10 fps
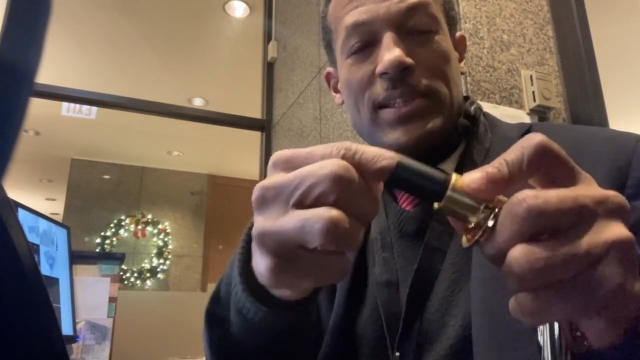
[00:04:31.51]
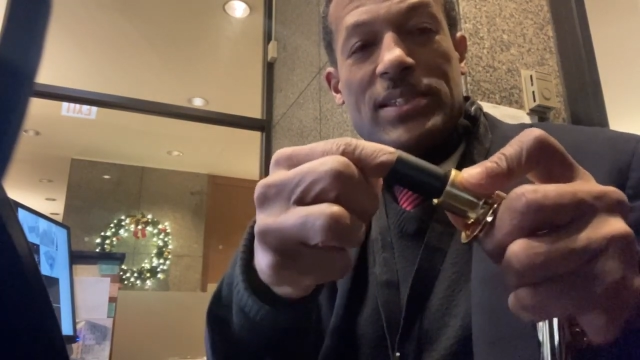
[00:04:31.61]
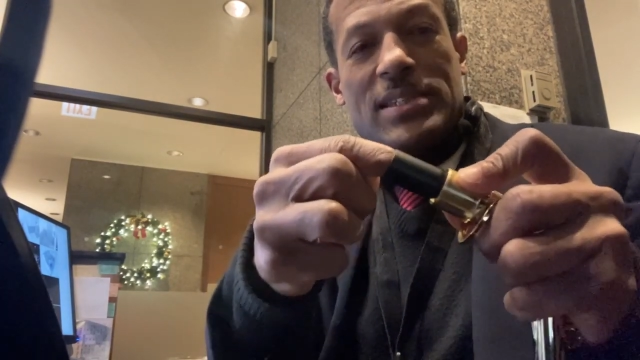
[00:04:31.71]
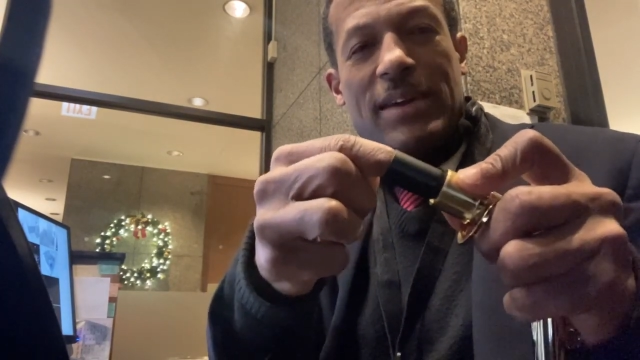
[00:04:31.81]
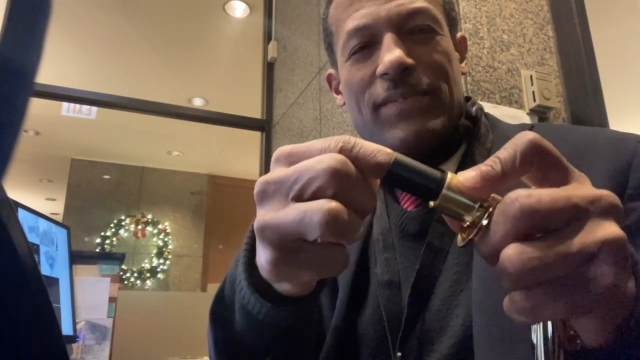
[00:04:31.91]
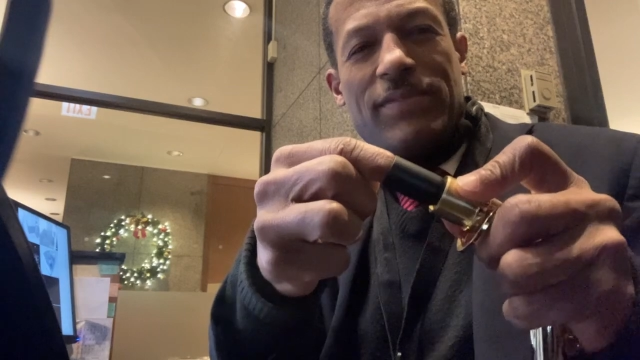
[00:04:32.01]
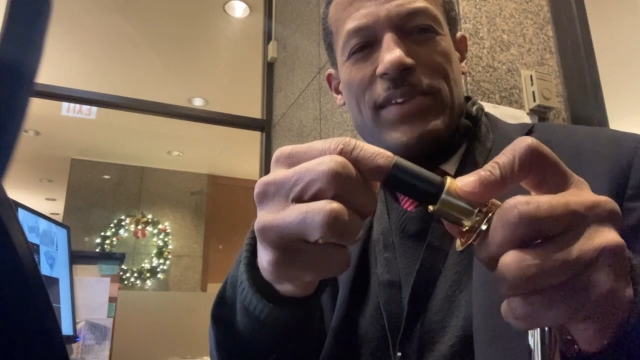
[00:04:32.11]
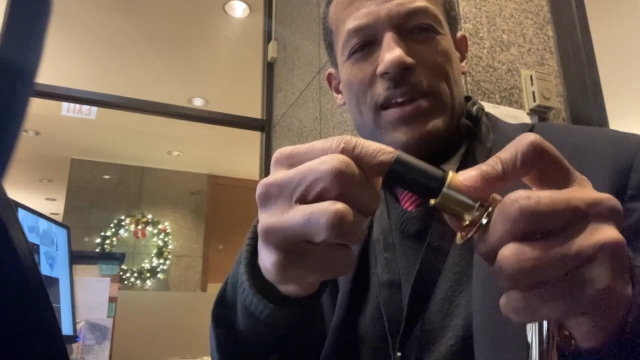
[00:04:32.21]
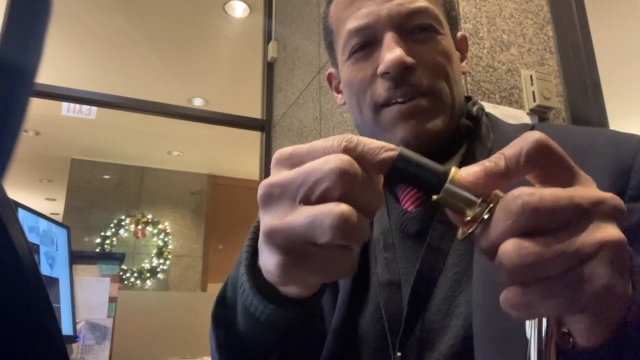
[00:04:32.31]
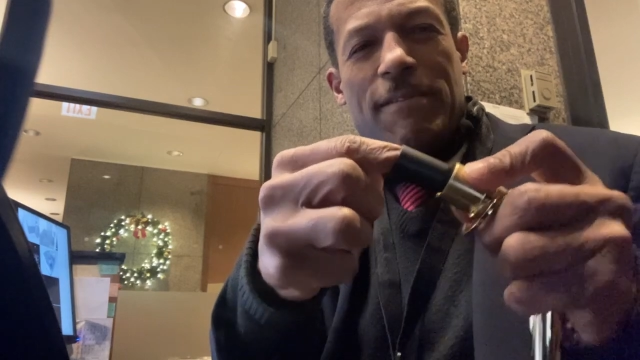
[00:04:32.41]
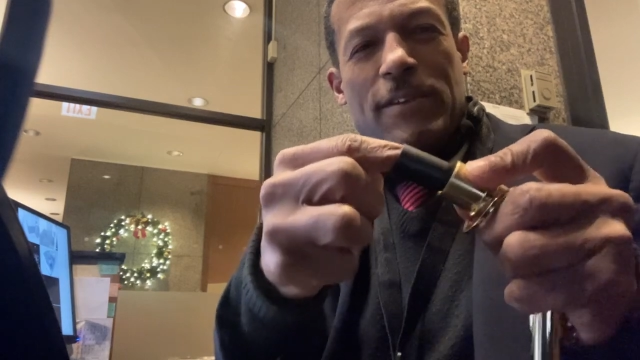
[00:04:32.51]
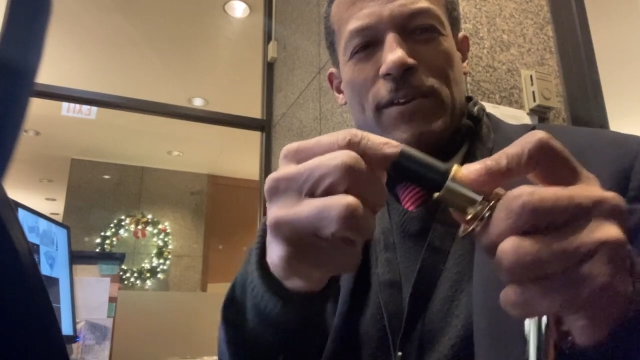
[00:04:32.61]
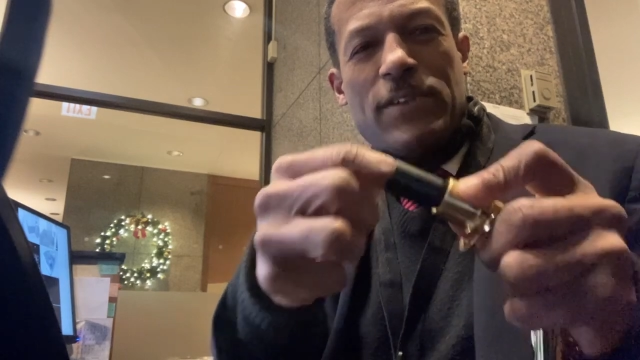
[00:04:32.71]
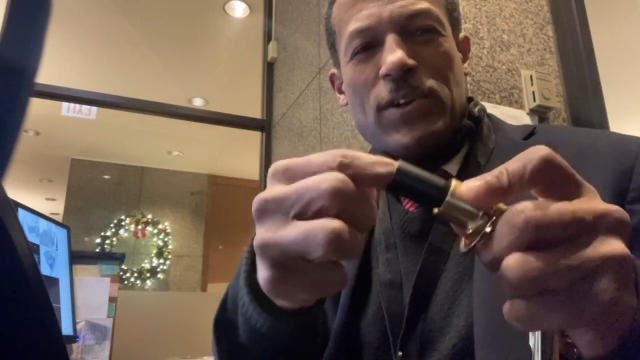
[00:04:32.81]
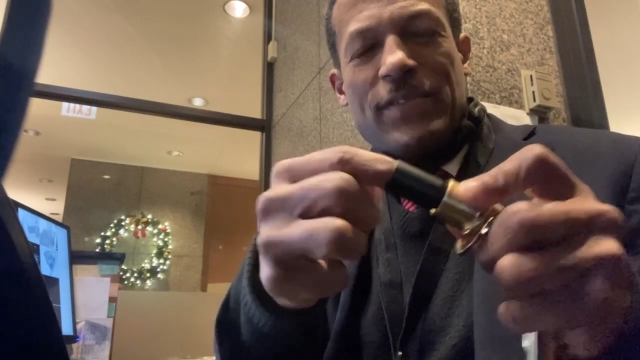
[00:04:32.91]
It does have
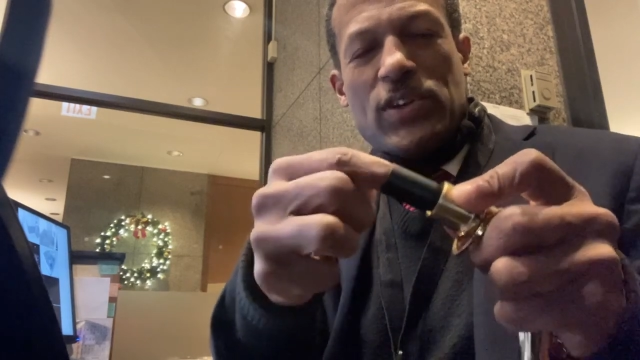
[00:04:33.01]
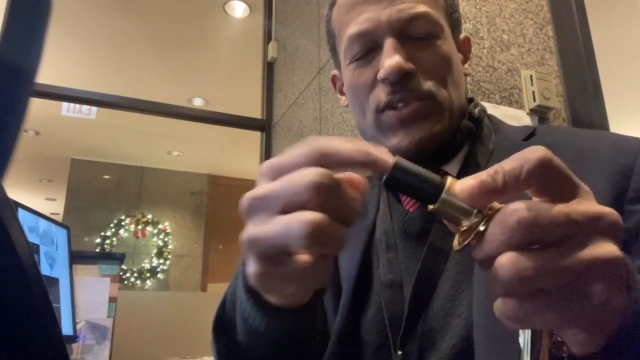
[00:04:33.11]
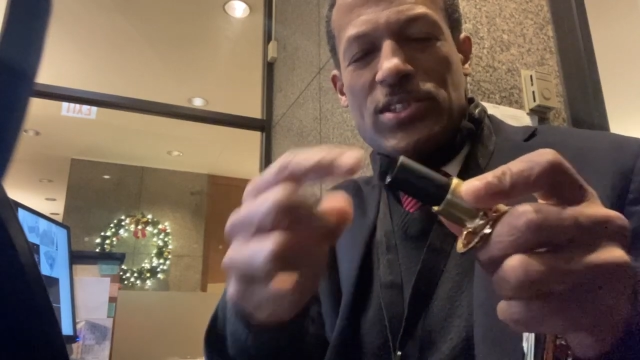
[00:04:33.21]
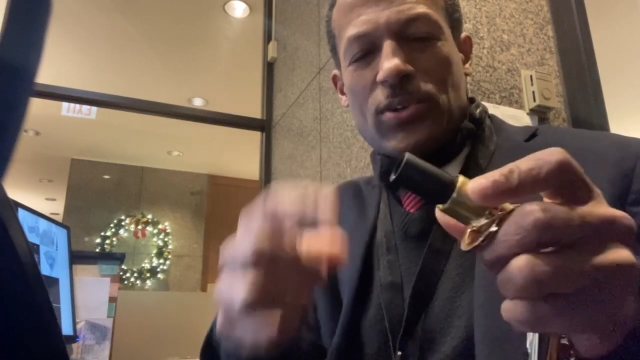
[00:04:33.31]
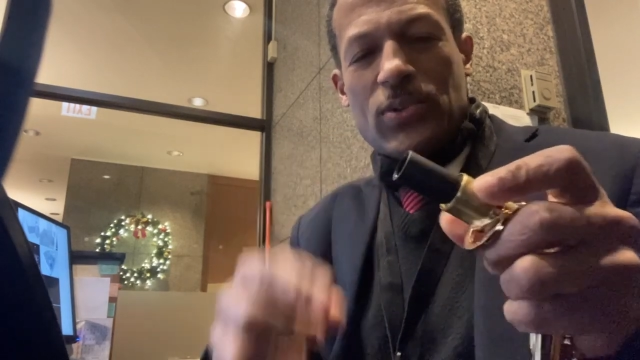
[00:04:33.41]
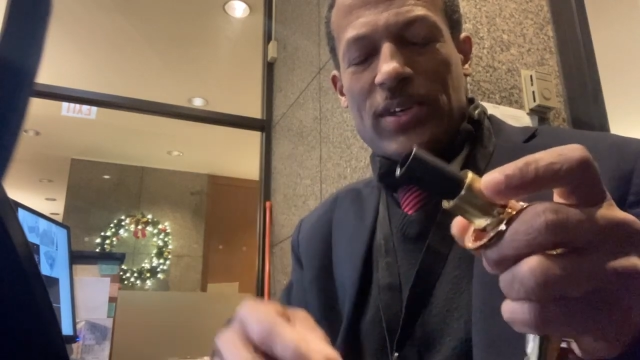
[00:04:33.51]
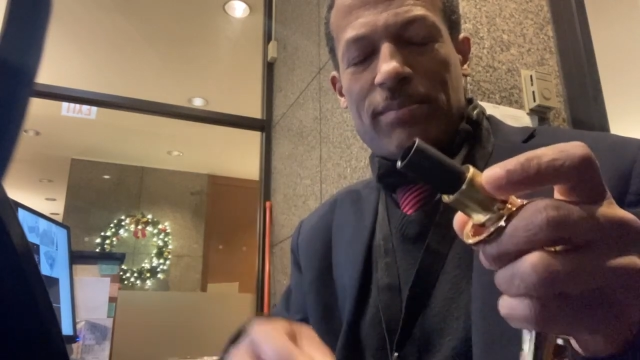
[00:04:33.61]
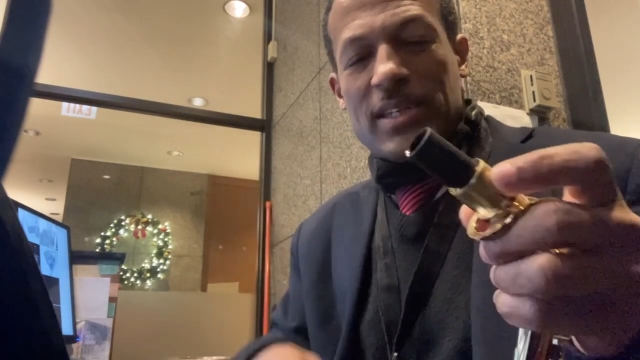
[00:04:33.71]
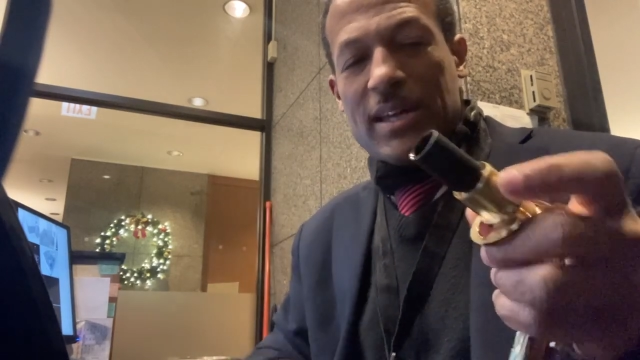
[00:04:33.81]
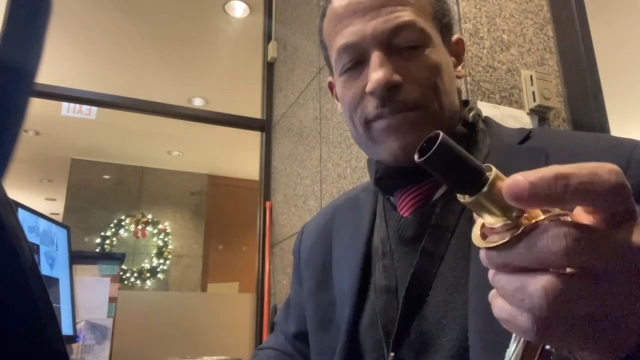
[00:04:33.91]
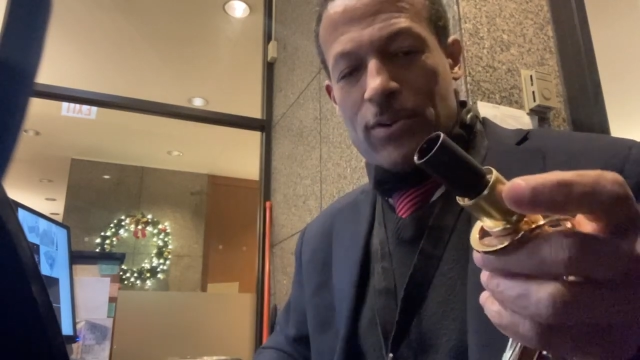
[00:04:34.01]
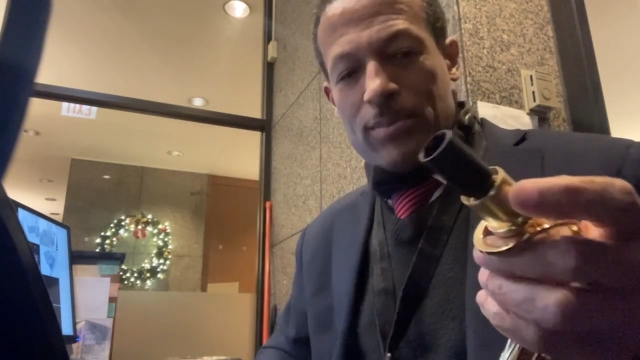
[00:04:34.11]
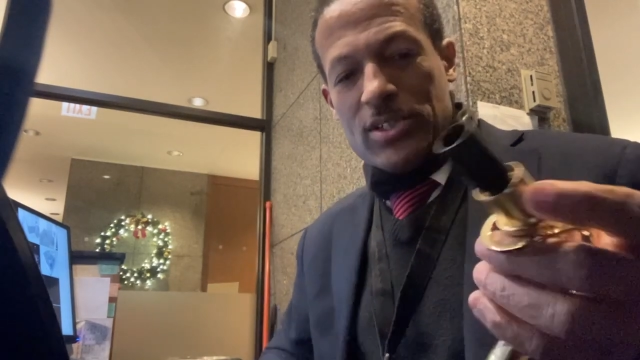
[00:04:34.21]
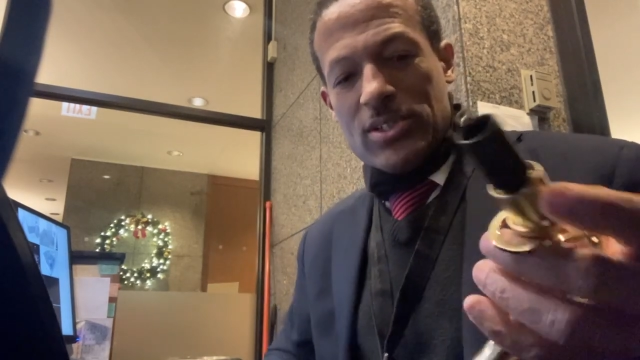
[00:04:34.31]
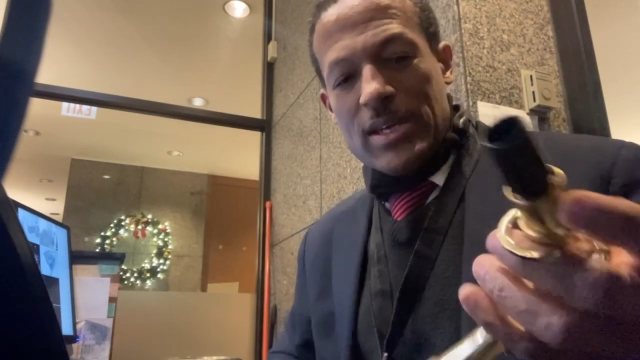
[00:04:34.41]
very subtle give, but not very
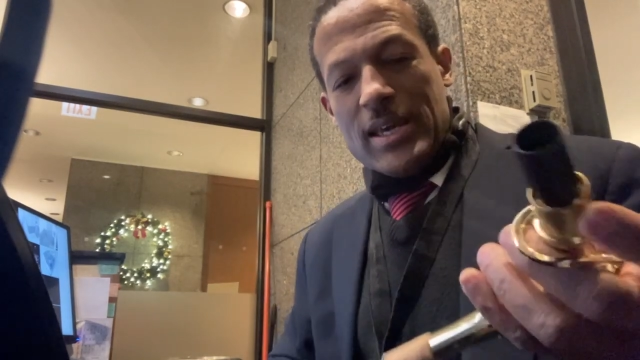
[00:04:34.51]
much.